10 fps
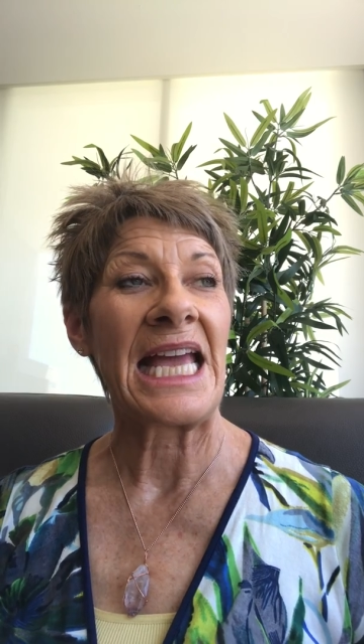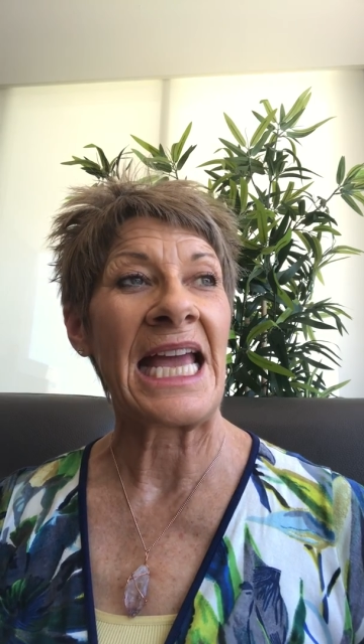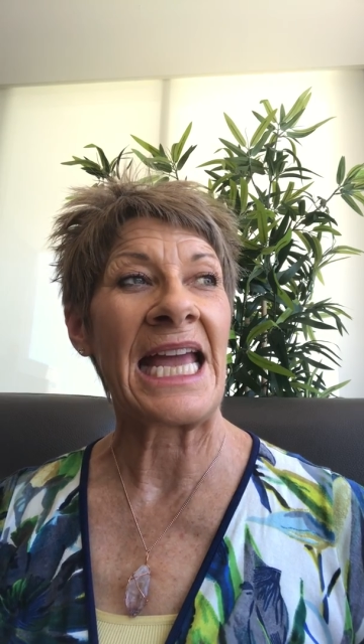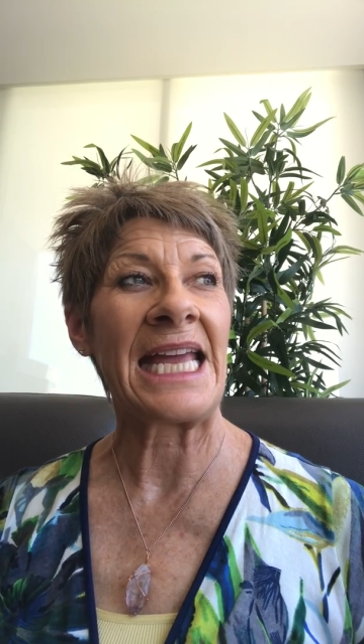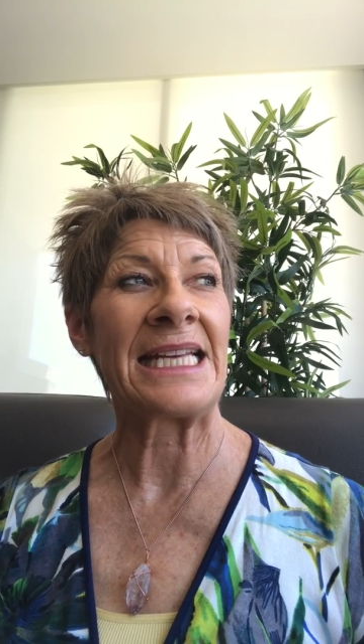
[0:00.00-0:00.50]

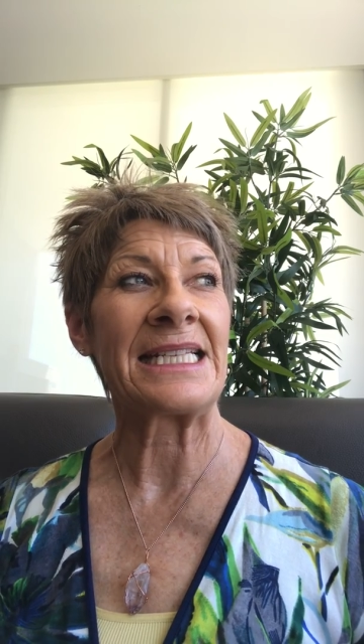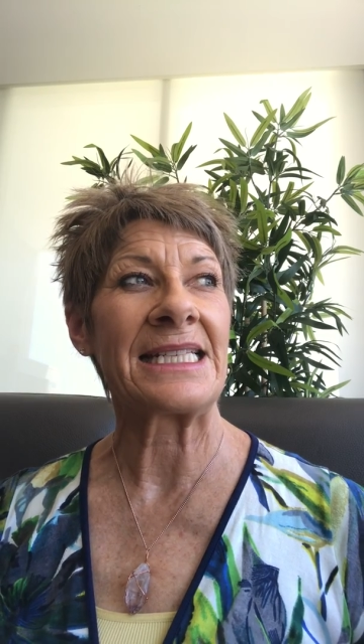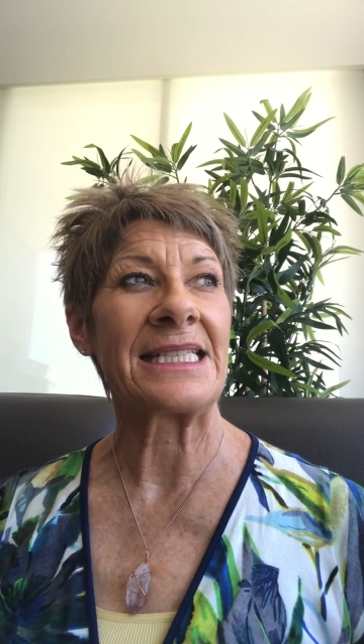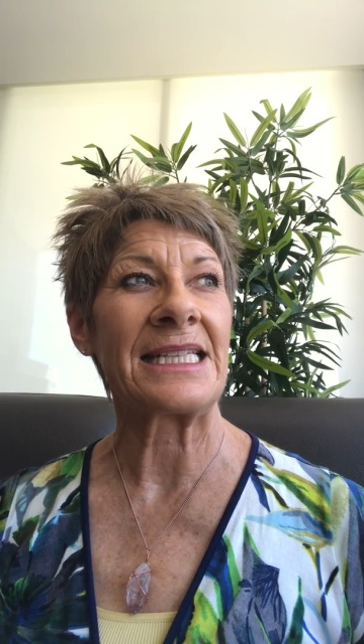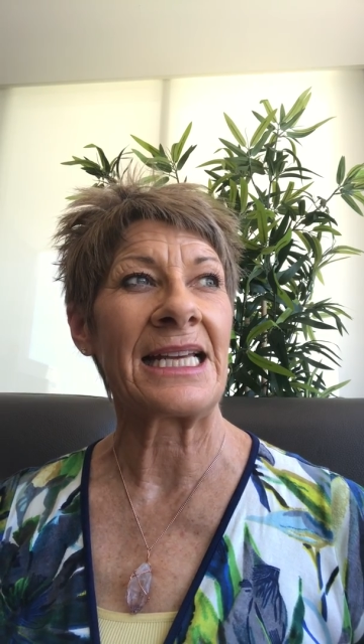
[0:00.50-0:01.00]

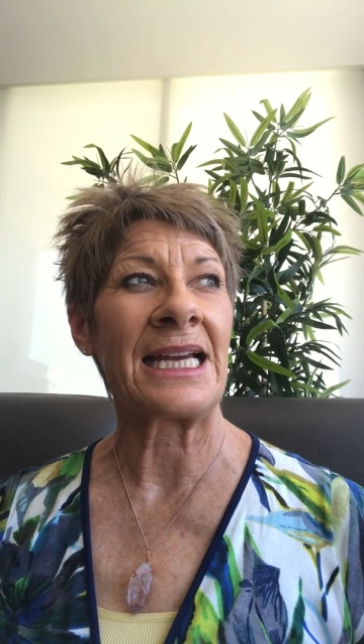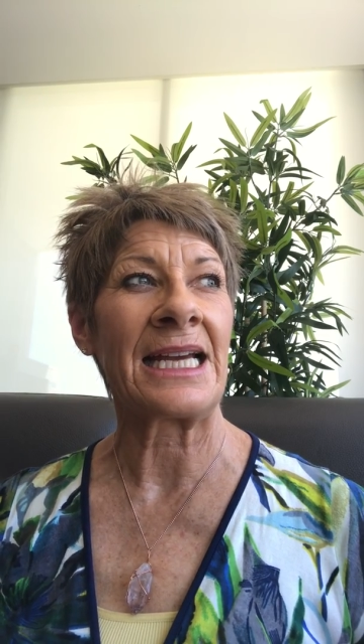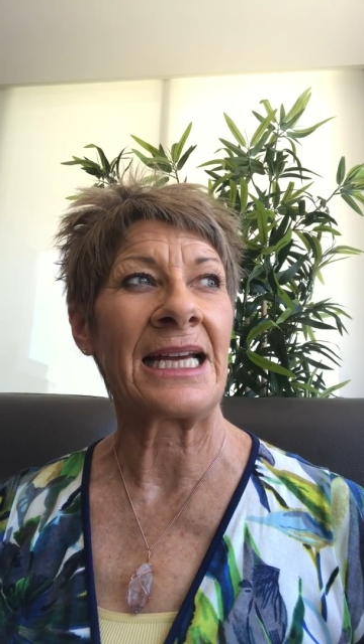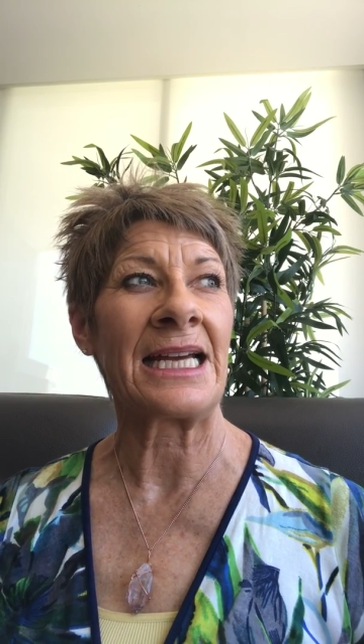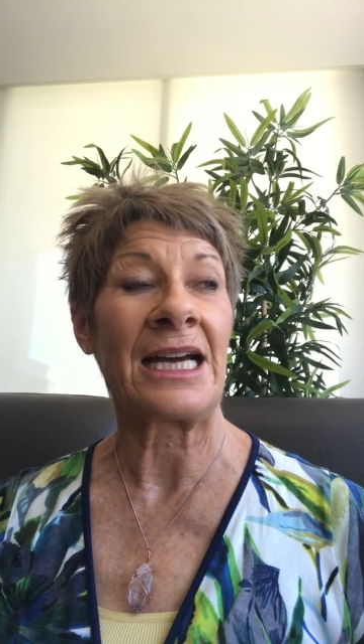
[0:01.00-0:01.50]
and
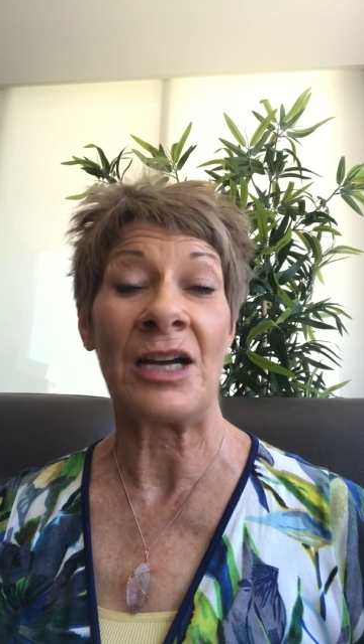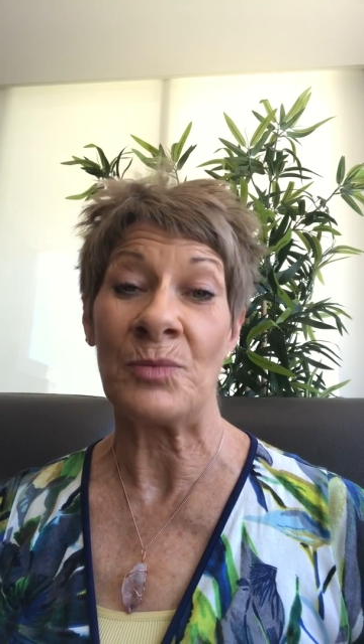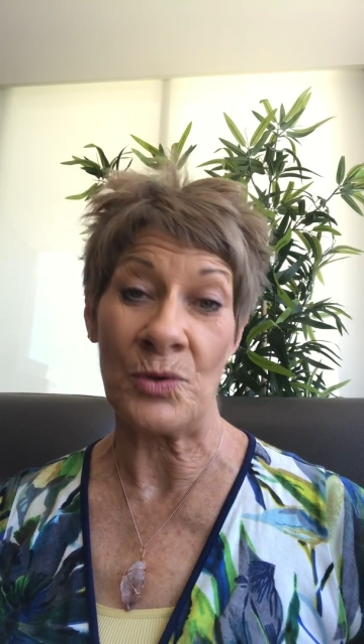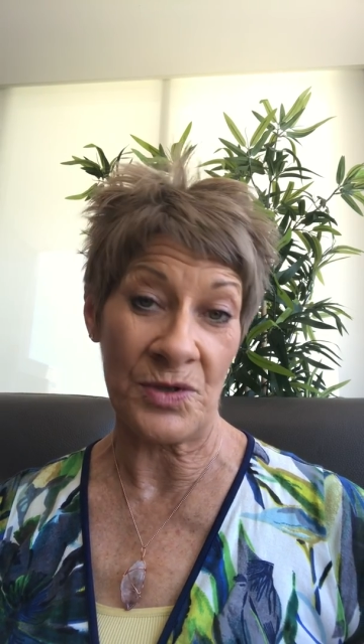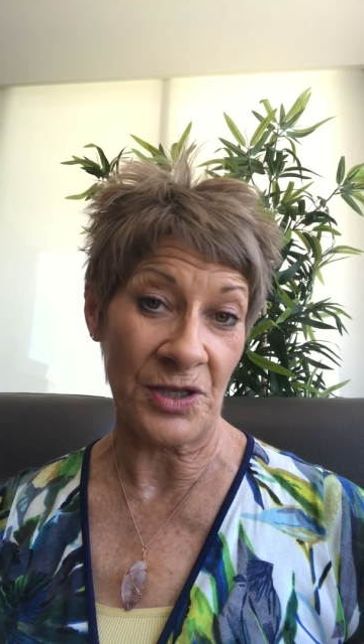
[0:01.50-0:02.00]
uh,
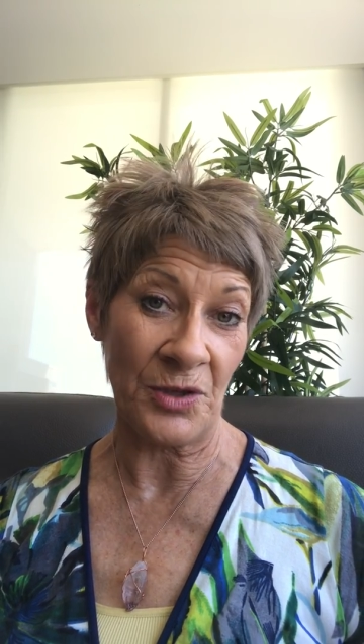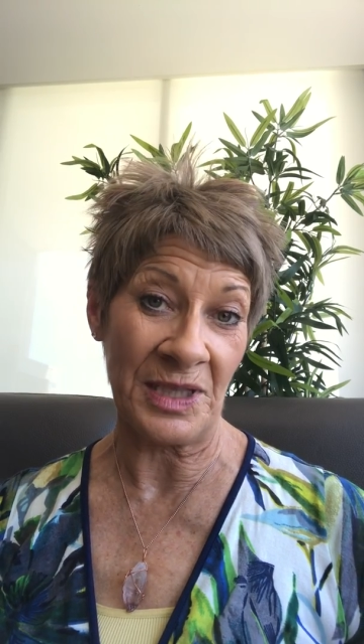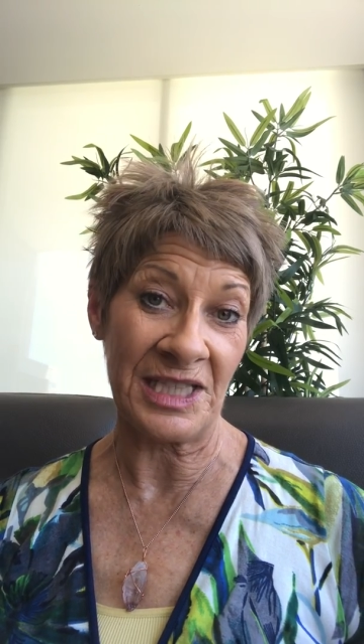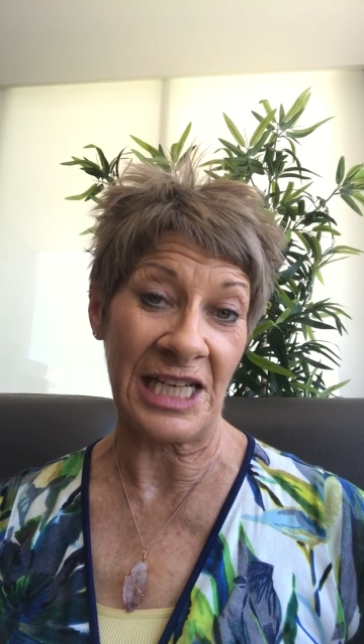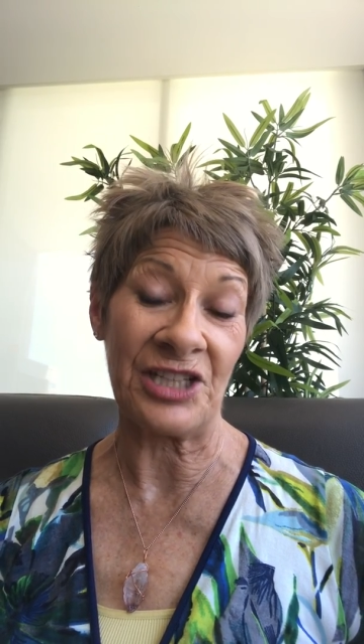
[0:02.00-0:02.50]
I'm also
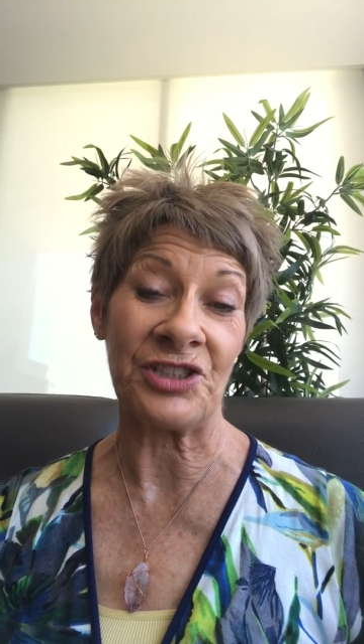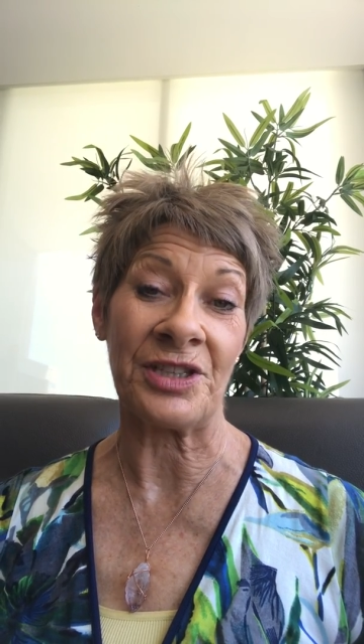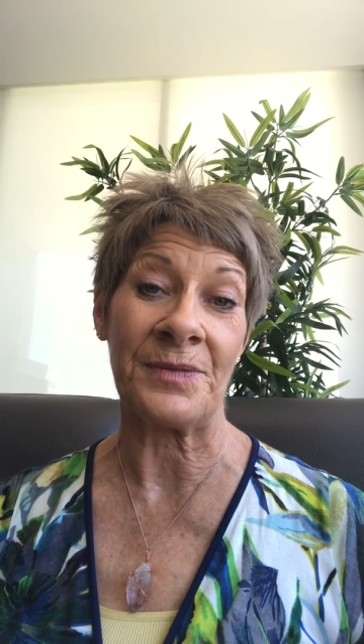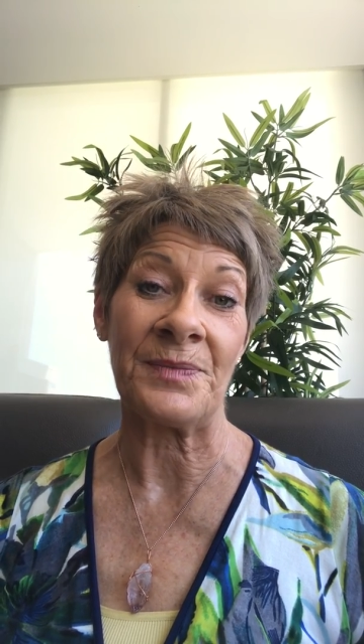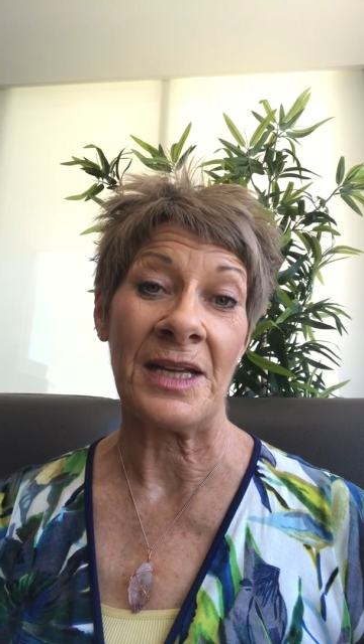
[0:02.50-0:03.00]
a
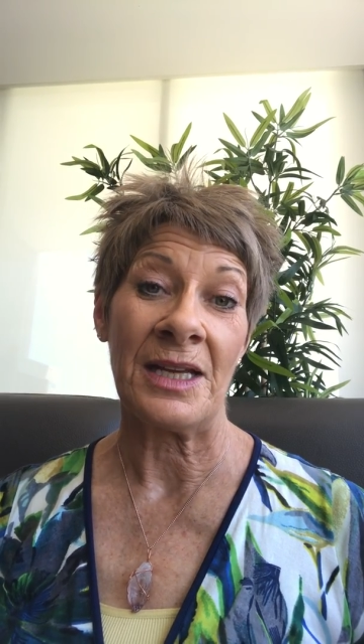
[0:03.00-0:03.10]
teacher.